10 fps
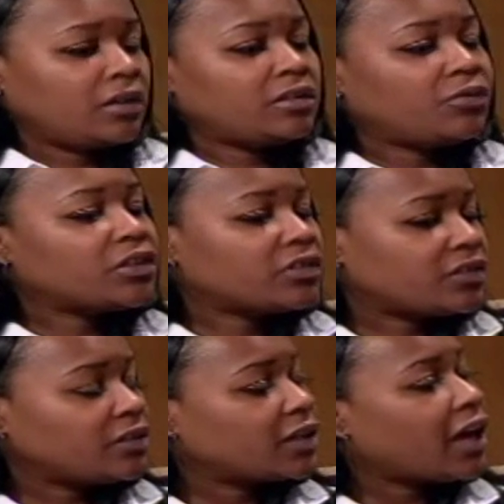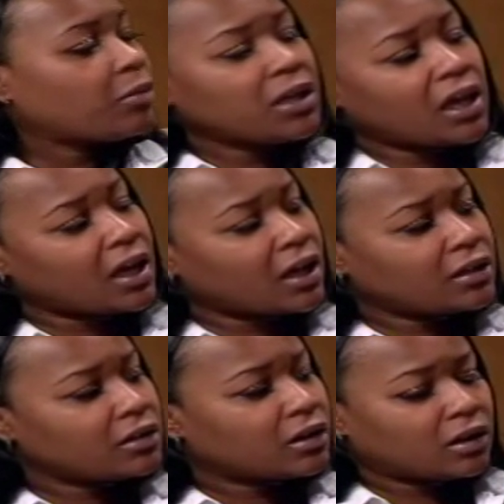deficiencies Gabby
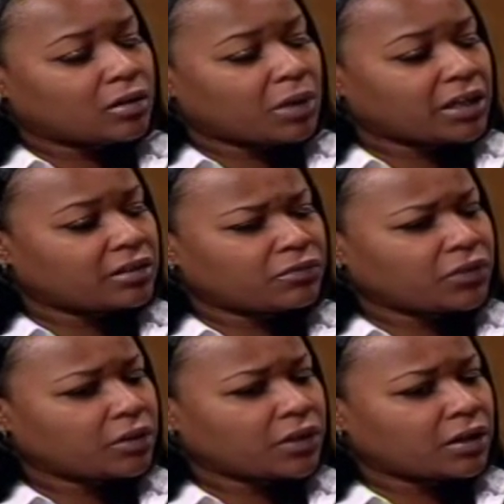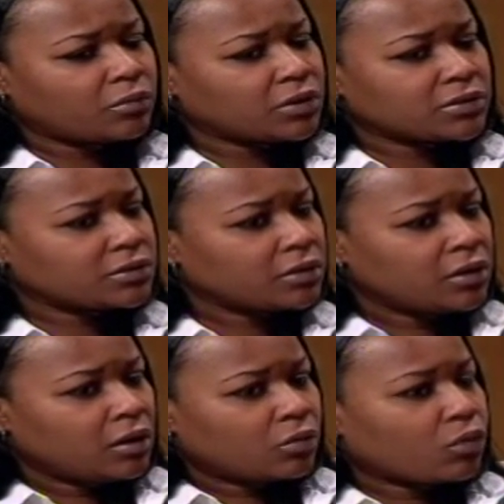had. Um, I didn't feel that it was
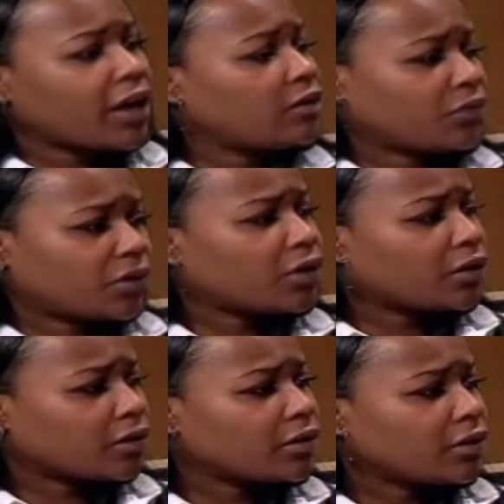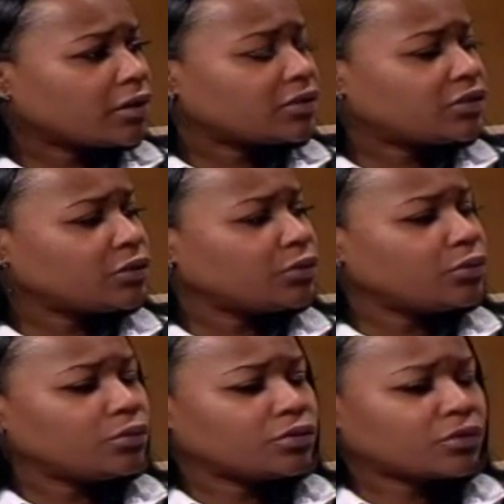right for her
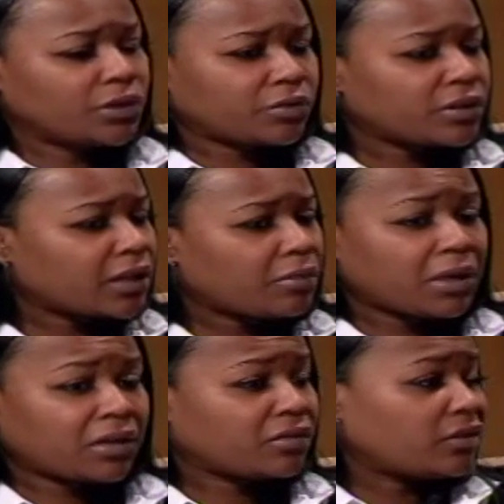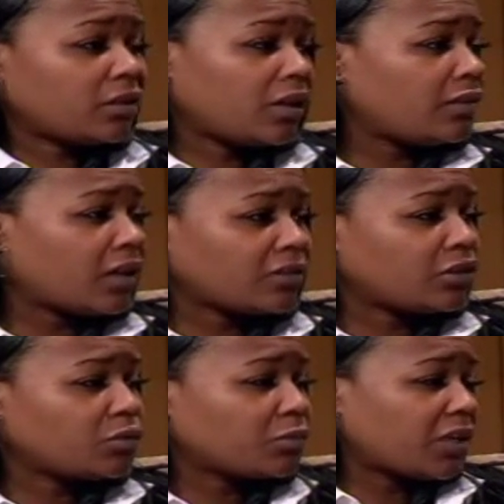to treat her in that manner and, and that she
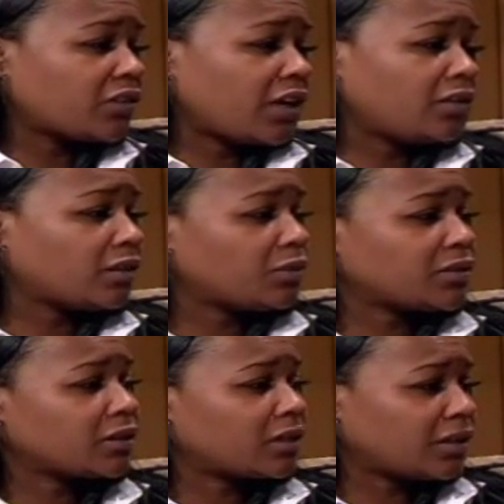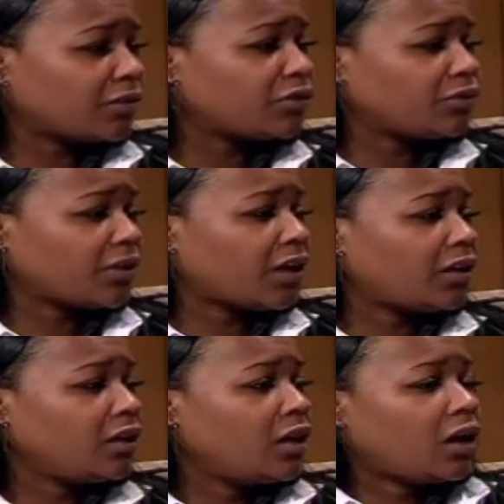was my child. I wasn't going to let her do that.
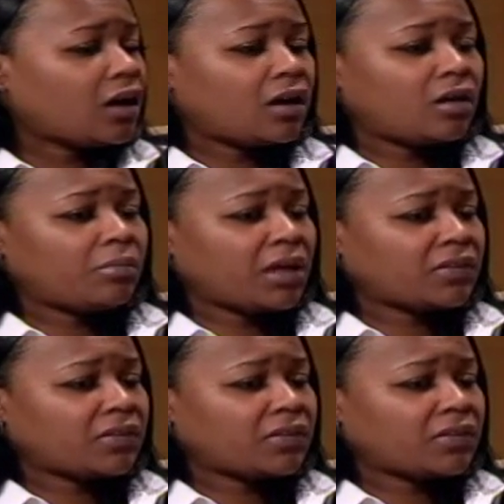Um, at